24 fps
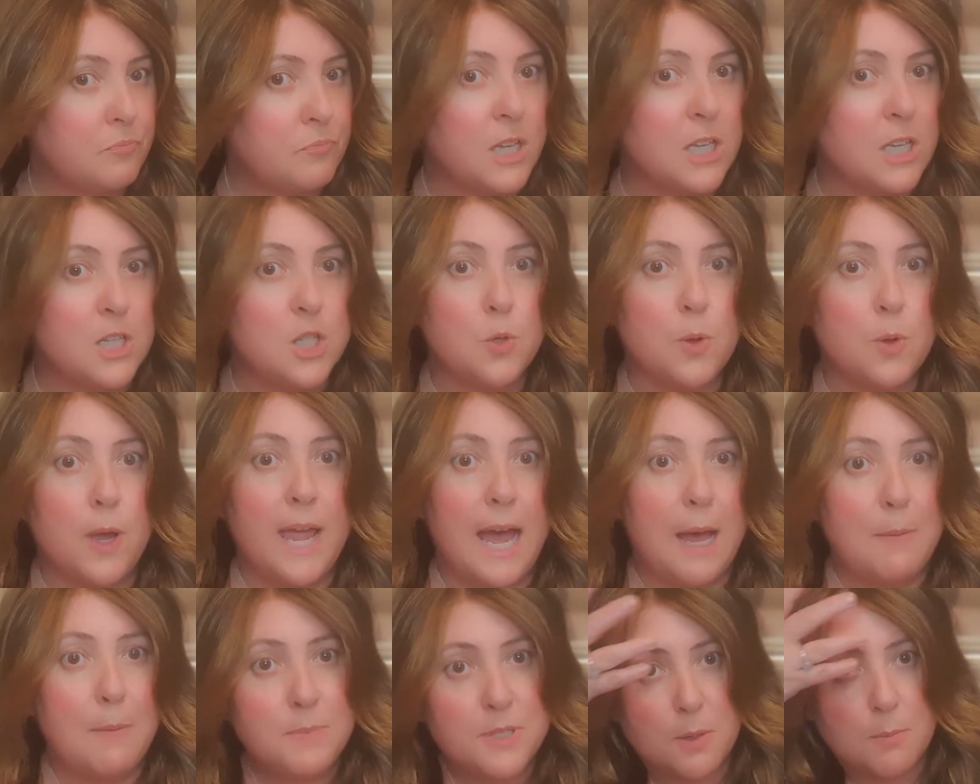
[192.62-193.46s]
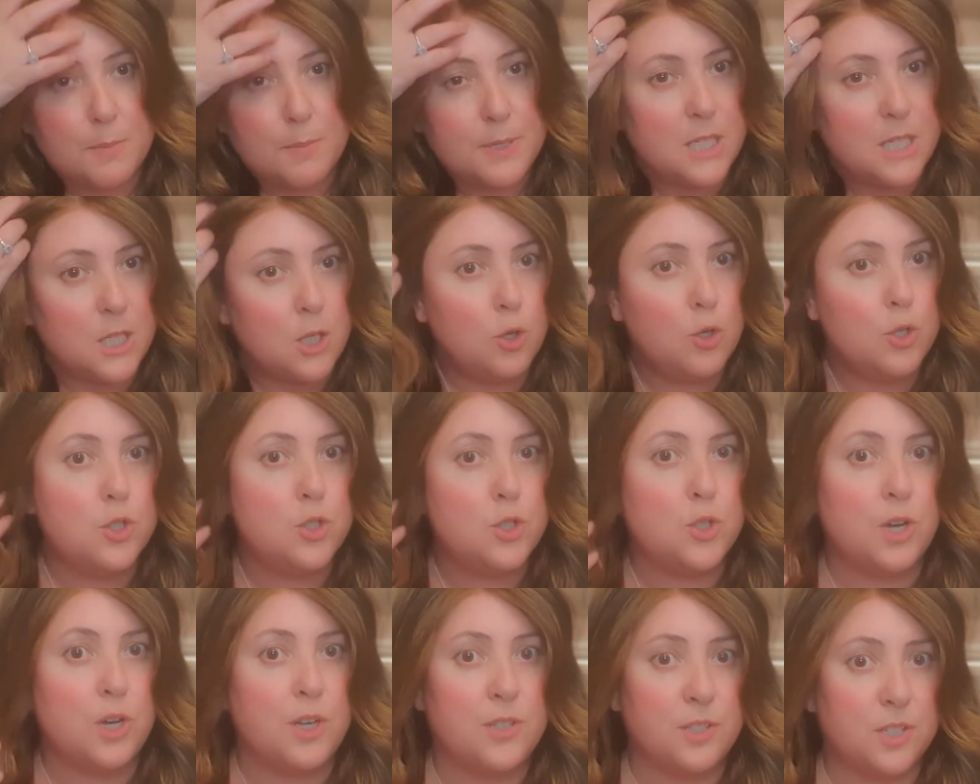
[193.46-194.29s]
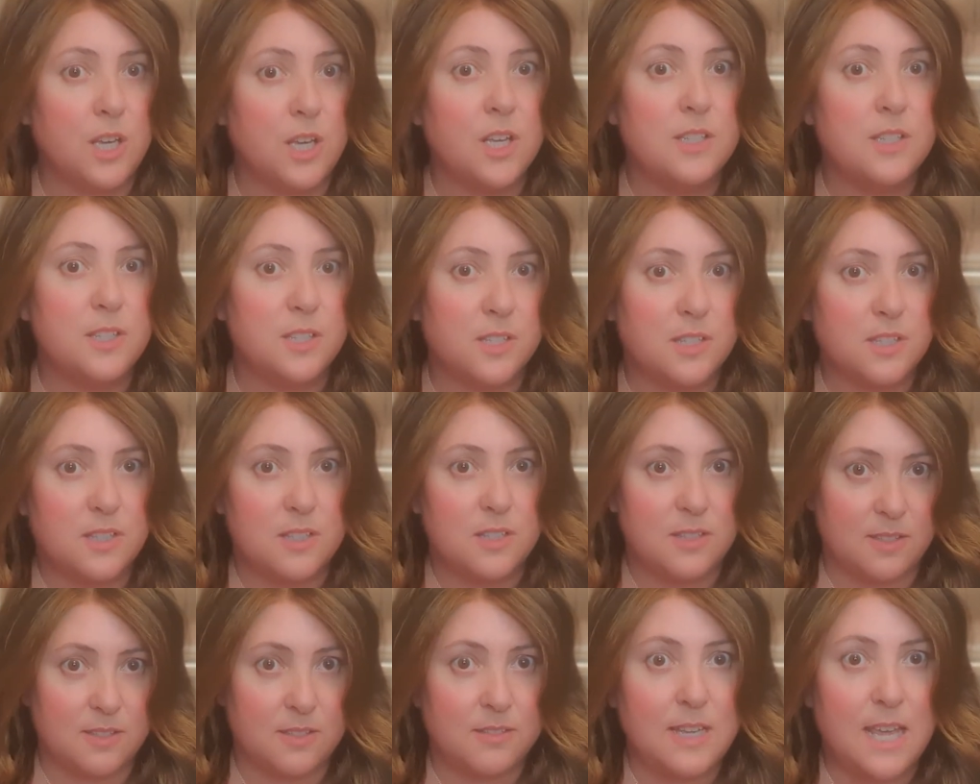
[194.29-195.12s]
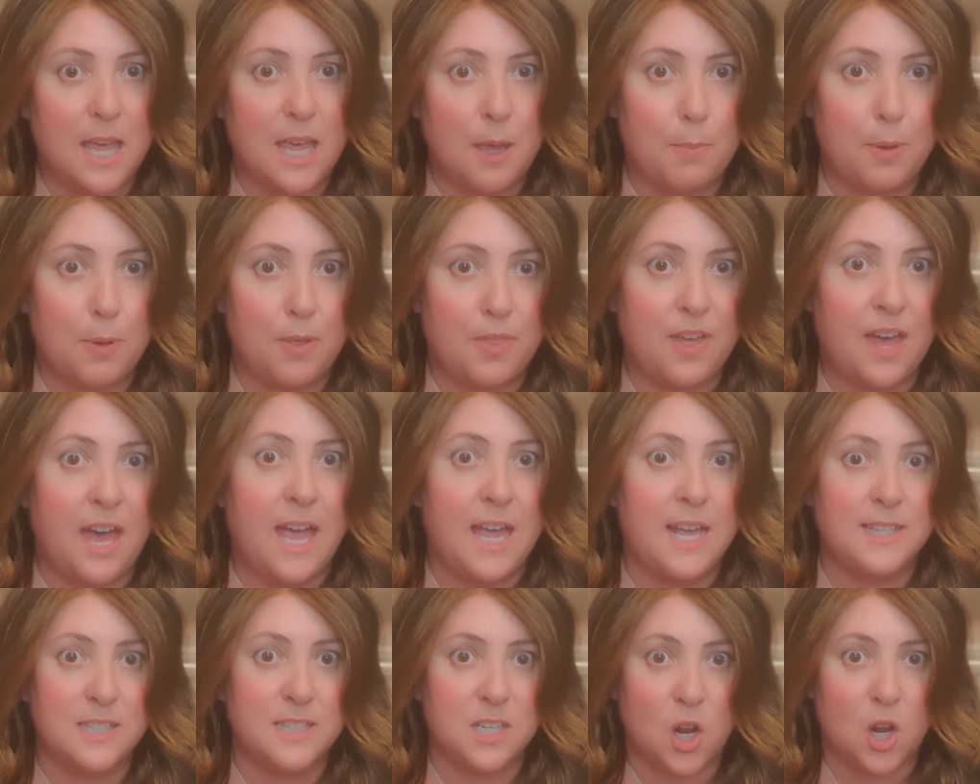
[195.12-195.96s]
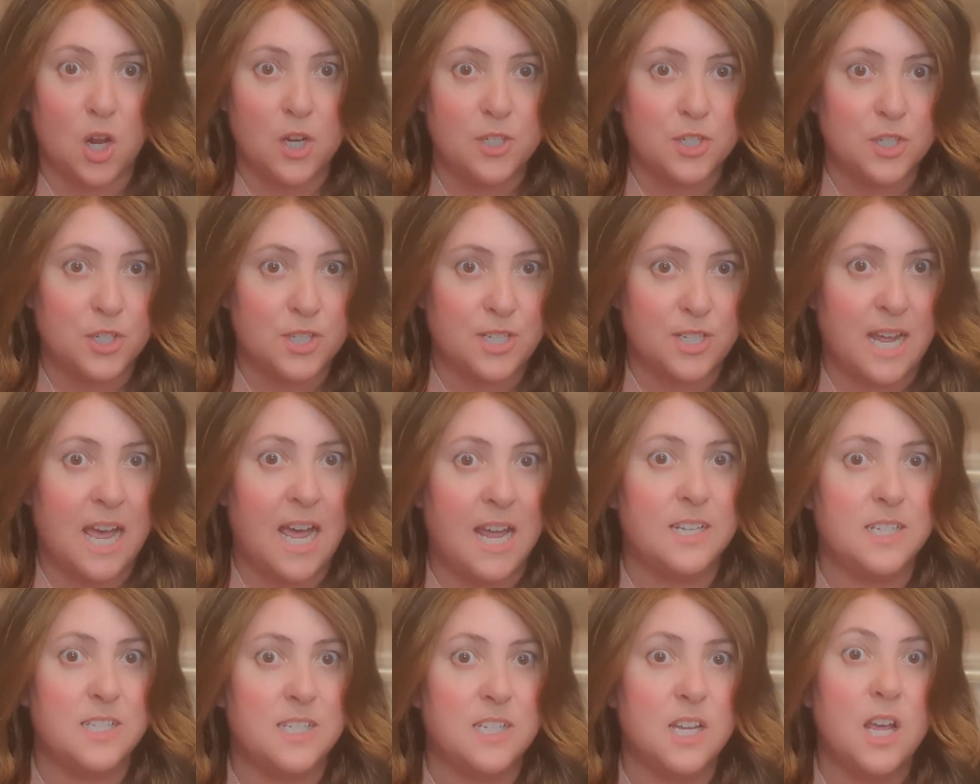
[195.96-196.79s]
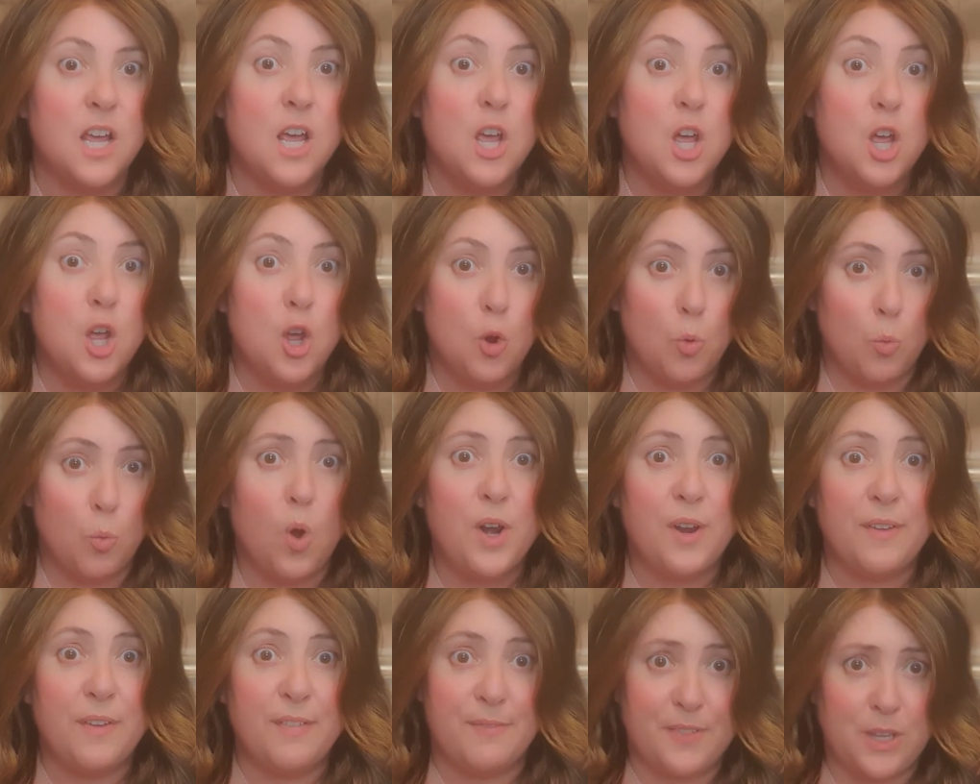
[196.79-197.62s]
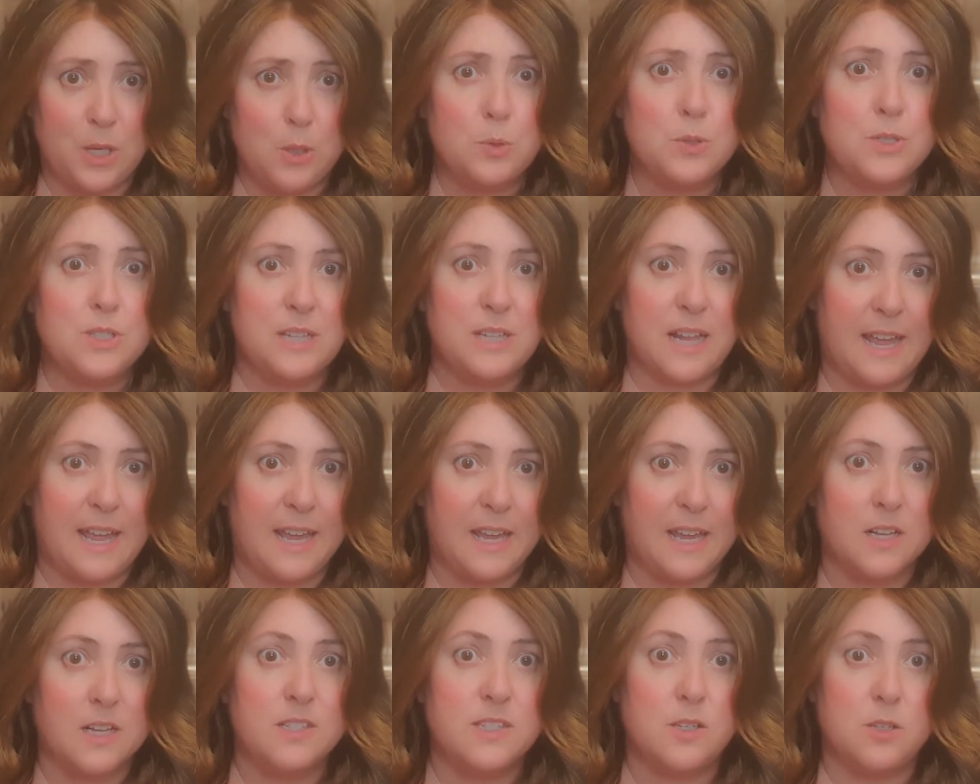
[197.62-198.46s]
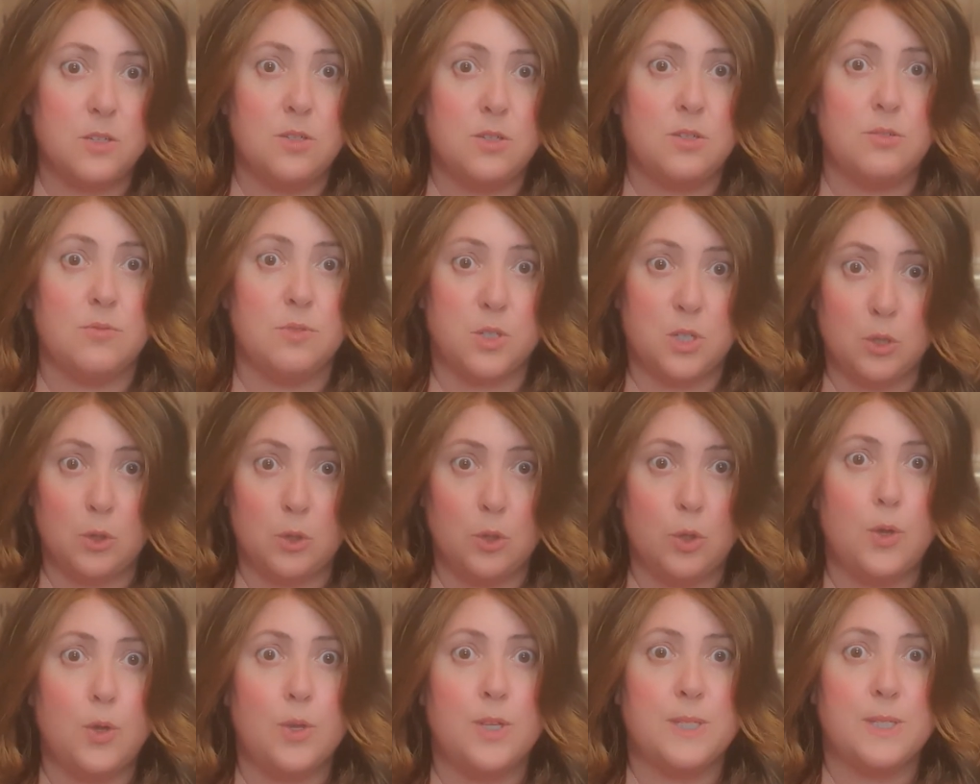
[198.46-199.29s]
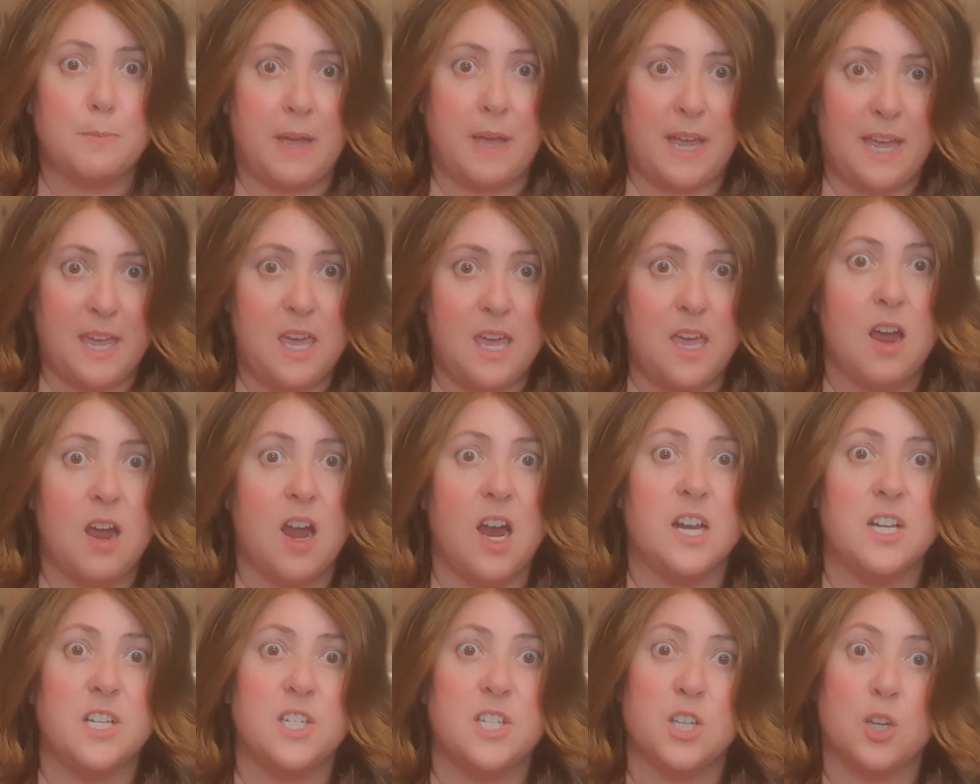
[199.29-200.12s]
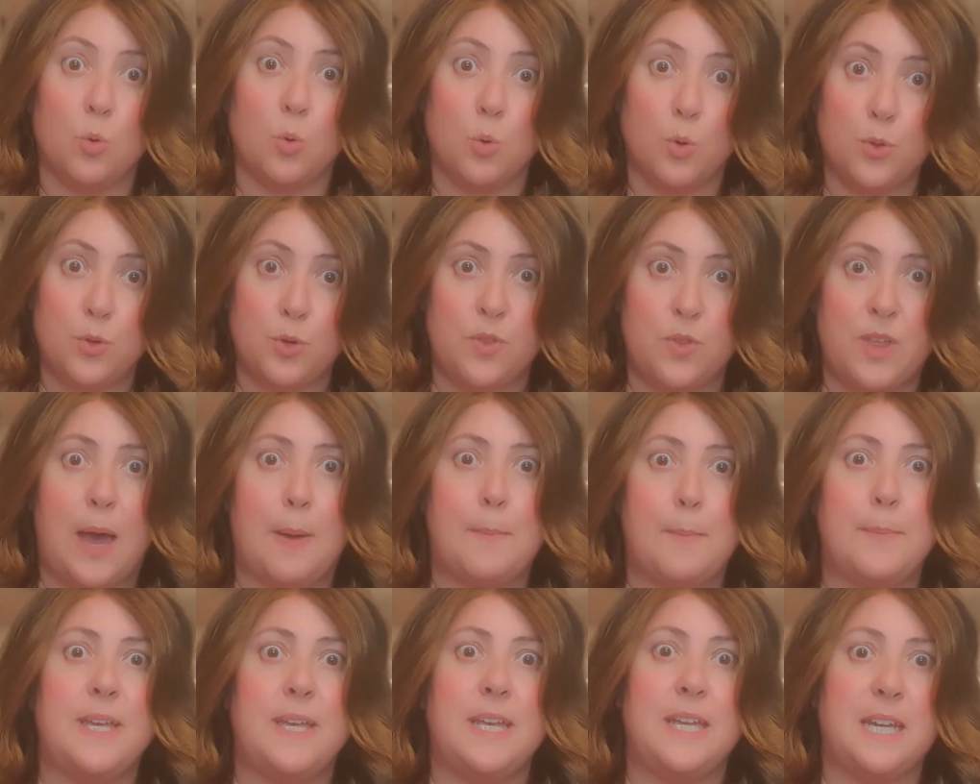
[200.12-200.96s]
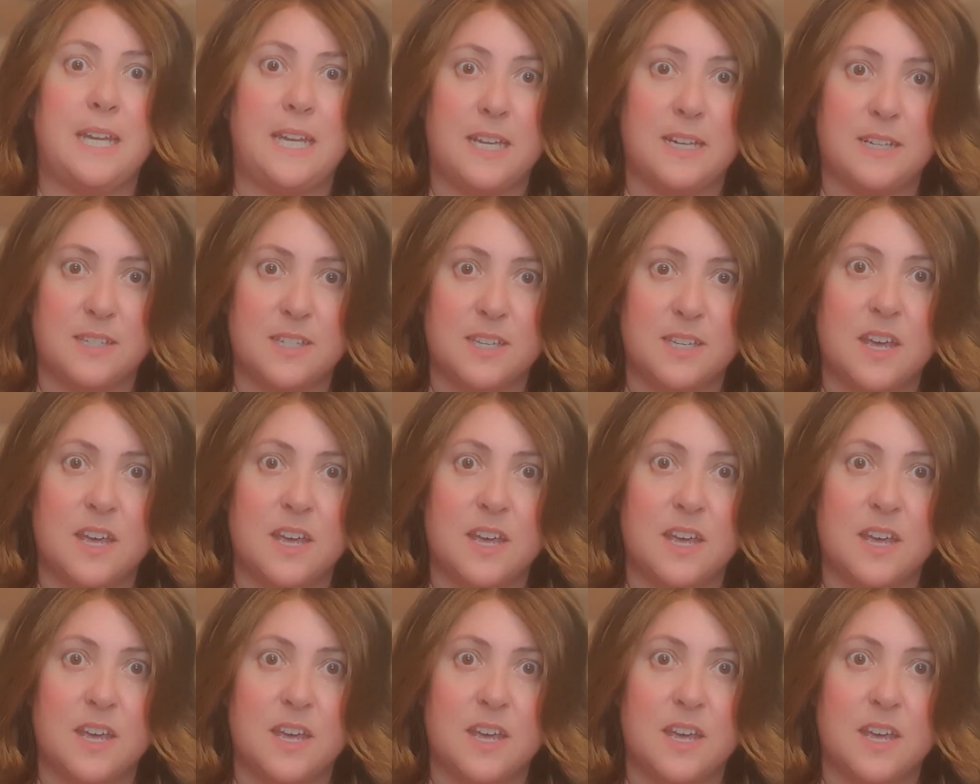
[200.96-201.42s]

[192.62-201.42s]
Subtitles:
So I am somebody who does empathise and understand what it feels like to lose my hair and to go through that period